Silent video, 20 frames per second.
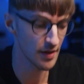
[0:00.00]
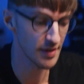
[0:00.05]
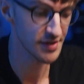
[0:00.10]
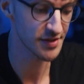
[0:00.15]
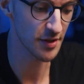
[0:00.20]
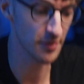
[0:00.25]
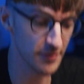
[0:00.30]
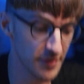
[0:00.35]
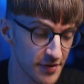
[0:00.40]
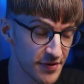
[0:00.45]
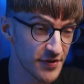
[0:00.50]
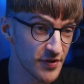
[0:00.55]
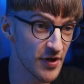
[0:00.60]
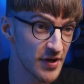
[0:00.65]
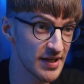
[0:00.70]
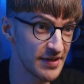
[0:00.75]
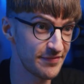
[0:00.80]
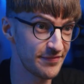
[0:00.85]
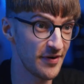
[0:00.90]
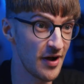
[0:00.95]
So the
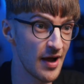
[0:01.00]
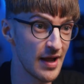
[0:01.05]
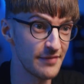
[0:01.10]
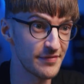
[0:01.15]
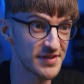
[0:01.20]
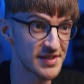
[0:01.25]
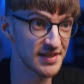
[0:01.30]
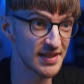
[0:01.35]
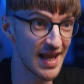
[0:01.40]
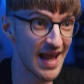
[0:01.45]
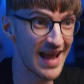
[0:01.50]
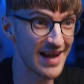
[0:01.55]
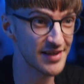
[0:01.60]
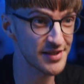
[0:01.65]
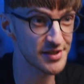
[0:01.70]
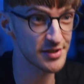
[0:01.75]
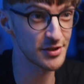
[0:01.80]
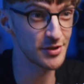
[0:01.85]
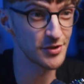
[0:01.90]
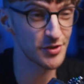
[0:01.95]
35 is an
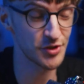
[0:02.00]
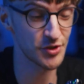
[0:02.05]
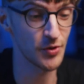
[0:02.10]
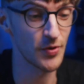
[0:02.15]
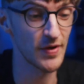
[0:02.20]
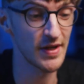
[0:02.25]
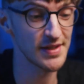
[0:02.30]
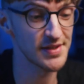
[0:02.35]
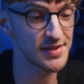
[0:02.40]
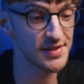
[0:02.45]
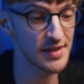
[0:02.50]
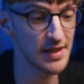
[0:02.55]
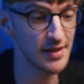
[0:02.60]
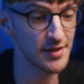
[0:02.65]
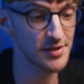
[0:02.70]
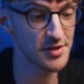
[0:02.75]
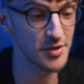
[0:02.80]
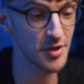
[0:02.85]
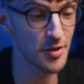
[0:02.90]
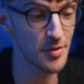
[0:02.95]
excellent choice
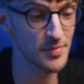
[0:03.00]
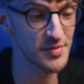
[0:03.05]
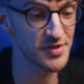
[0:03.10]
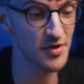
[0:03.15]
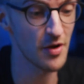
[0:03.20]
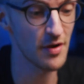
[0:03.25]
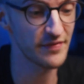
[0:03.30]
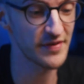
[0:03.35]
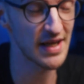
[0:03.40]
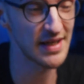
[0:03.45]
in terms of